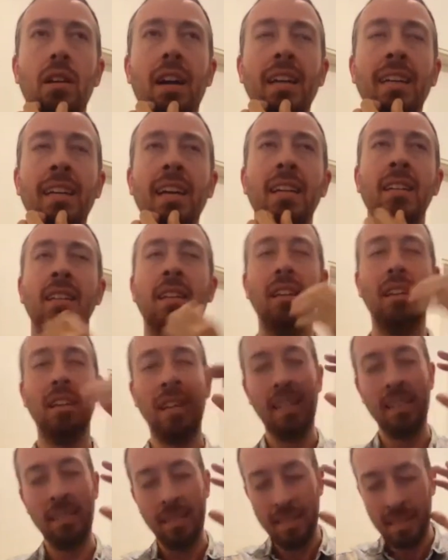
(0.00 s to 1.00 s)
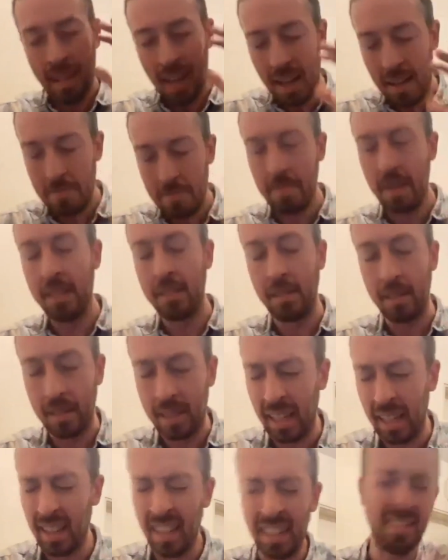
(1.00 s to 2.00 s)
again, is not meant to
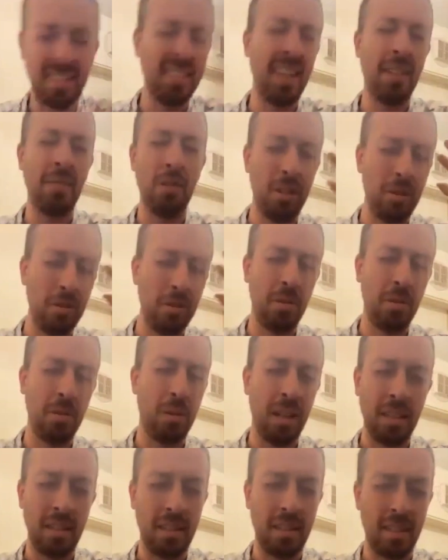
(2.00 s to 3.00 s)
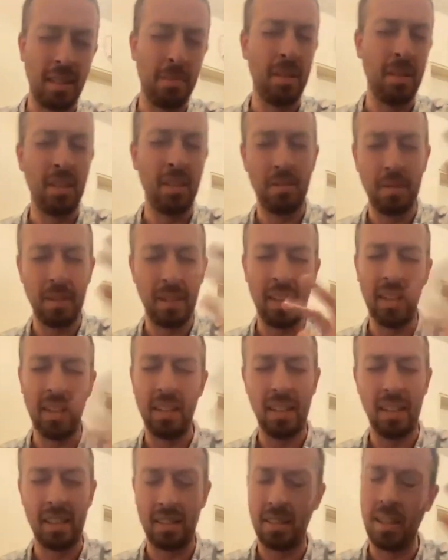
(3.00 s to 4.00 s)
say let's never use the word anti-Semitism again
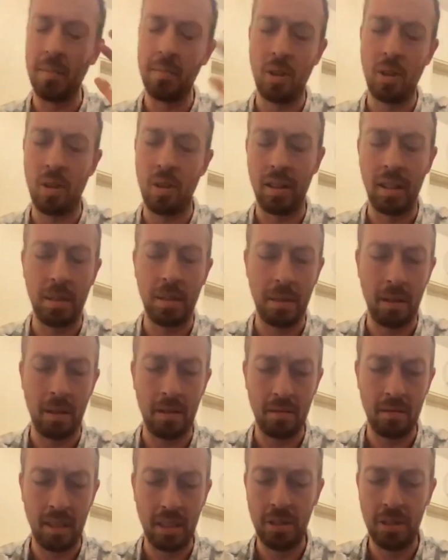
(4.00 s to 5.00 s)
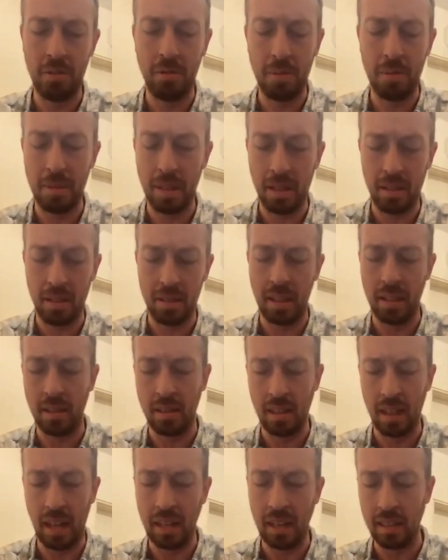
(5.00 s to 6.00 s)
and let's stop talking about history, because
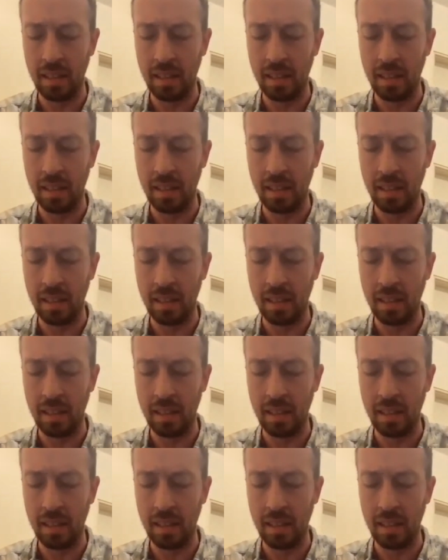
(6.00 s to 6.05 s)
I